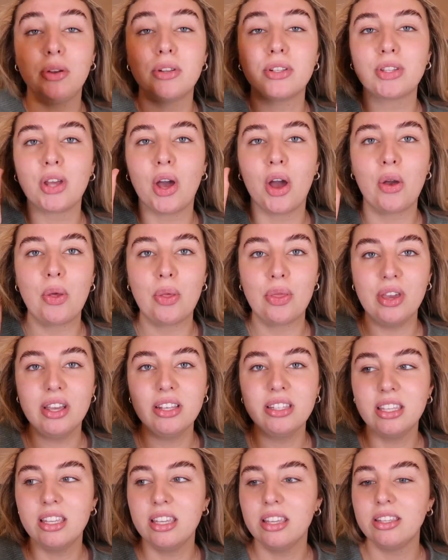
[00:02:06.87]
So
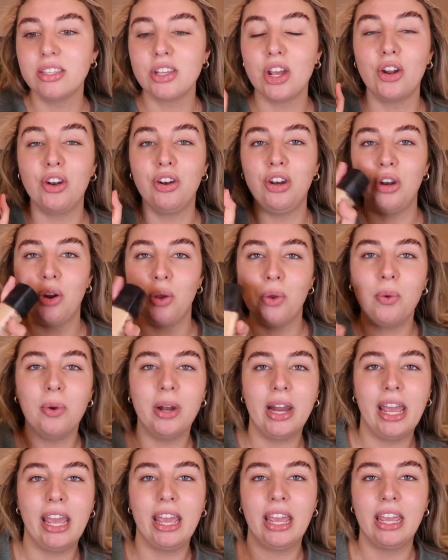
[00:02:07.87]
this is
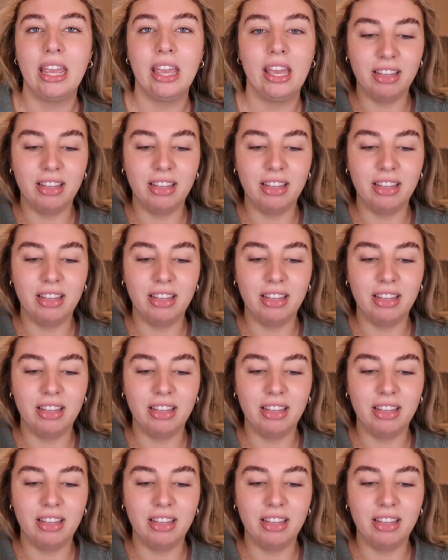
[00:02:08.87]
newly